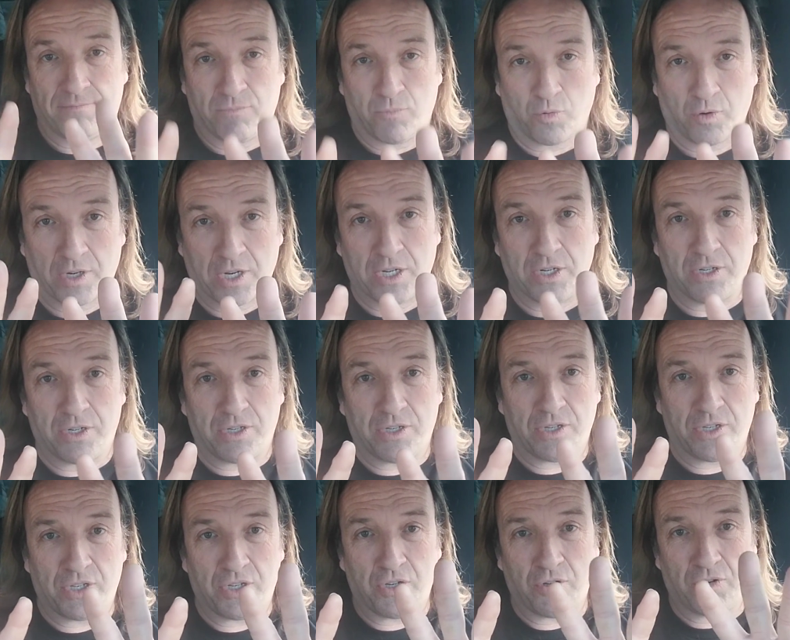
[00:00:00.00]
We're going to
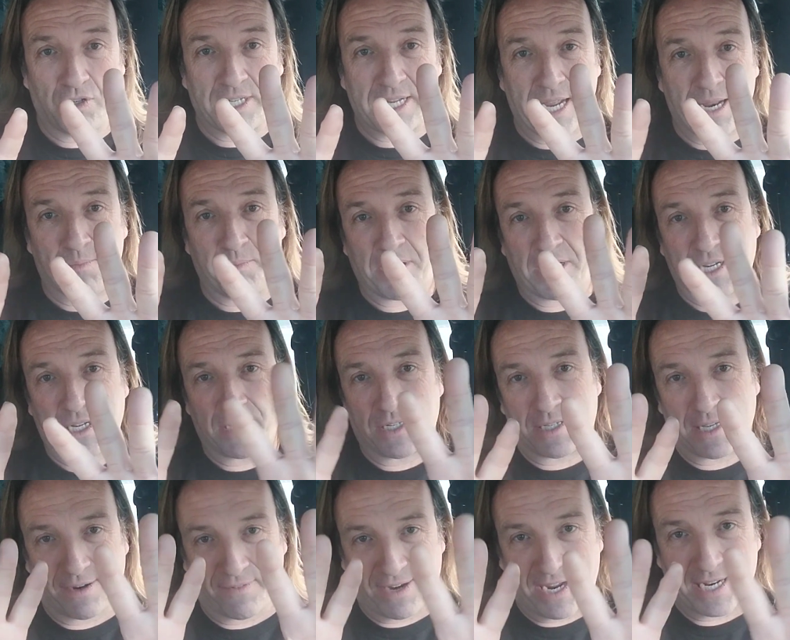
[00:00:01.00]
do 10 because
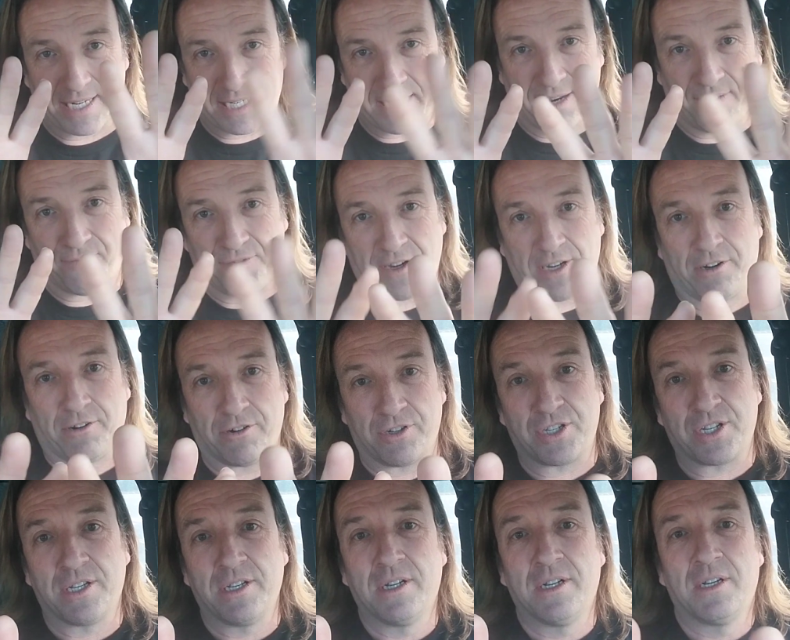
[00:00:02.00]
I've got 10
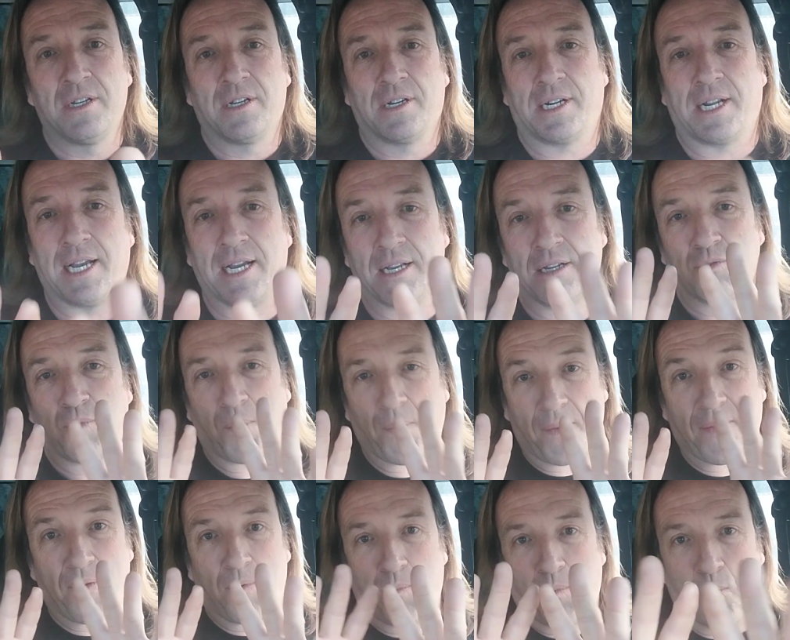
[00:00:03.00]
fingers, okay?
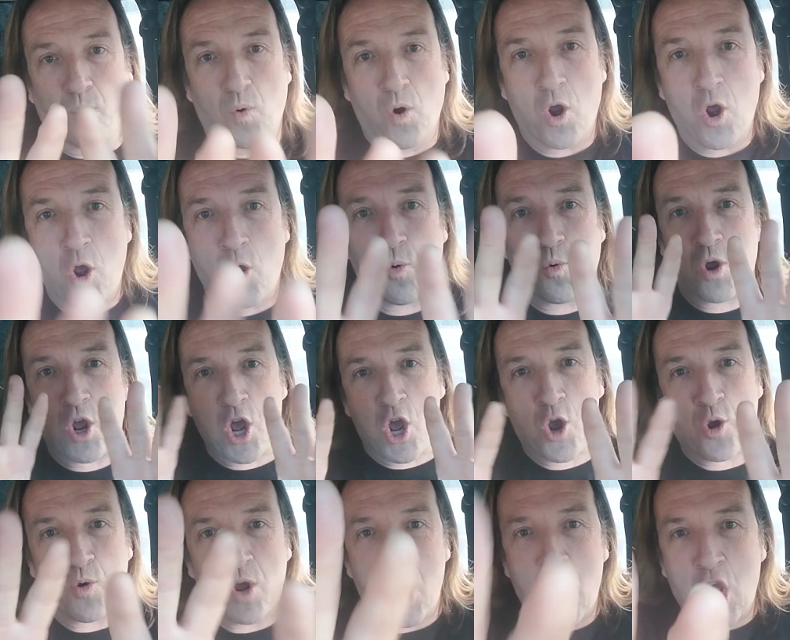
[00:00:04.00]
Woo, woo,
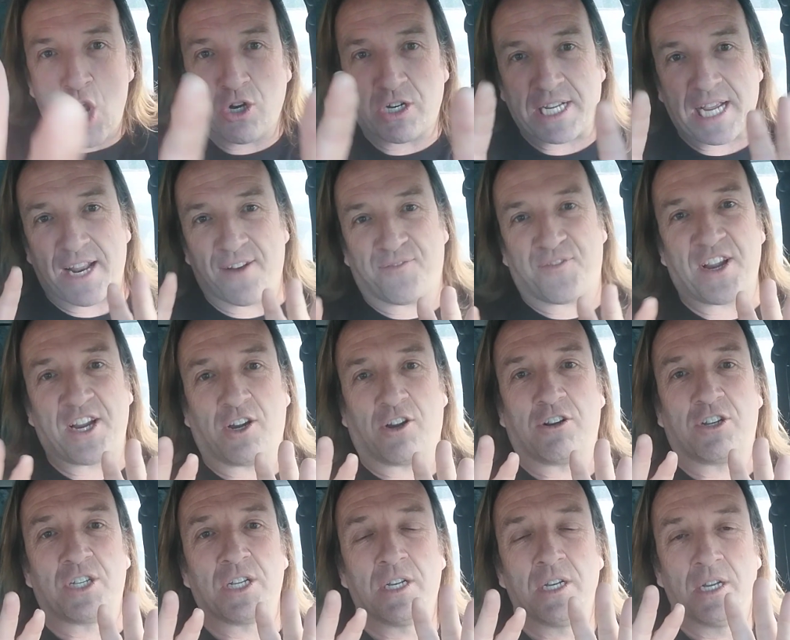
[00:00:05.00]
woo, 10
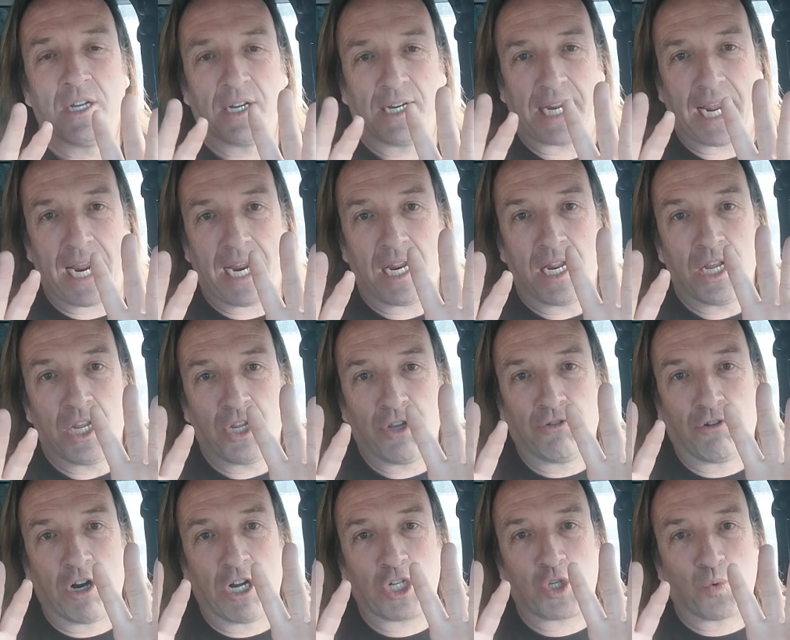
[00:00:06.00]
fingers. Okay, you
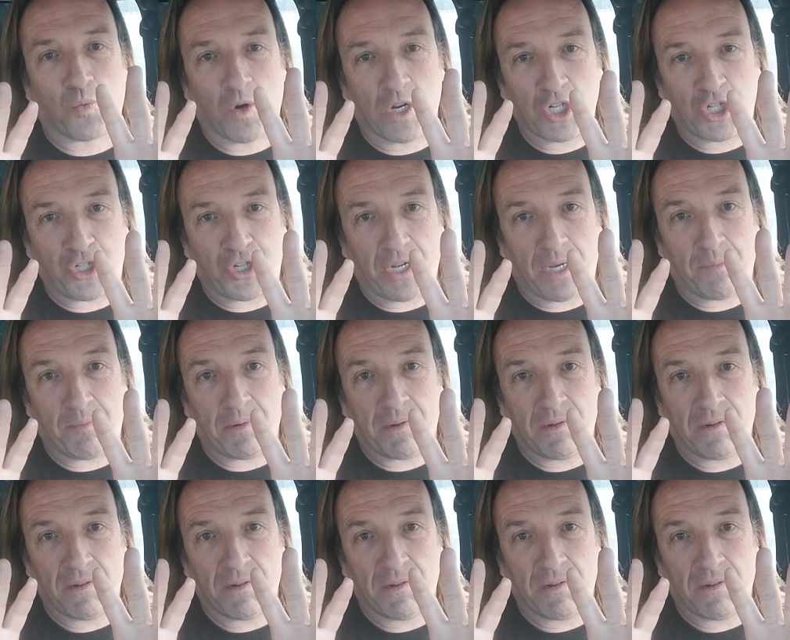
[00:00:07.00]
launch one ship.